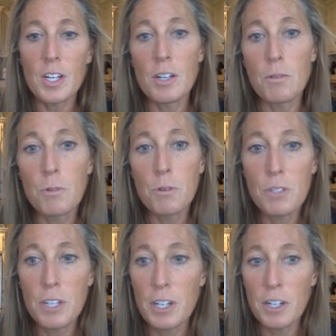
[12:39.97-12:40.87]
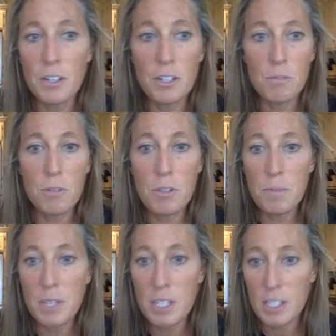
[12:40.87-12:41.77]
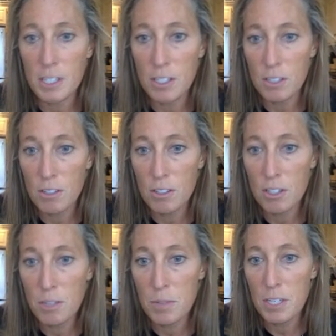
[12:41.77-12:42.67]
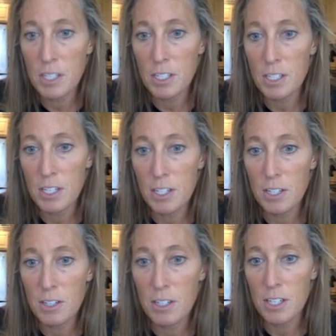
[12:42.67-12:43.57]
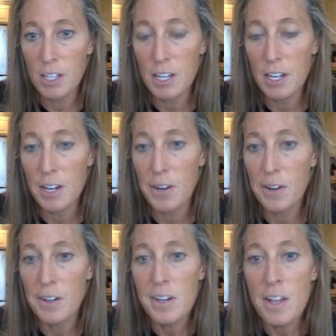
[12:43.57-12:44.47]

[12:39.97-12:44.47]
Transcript: A root tear is where the meniscus, you can see the meniscus here and here.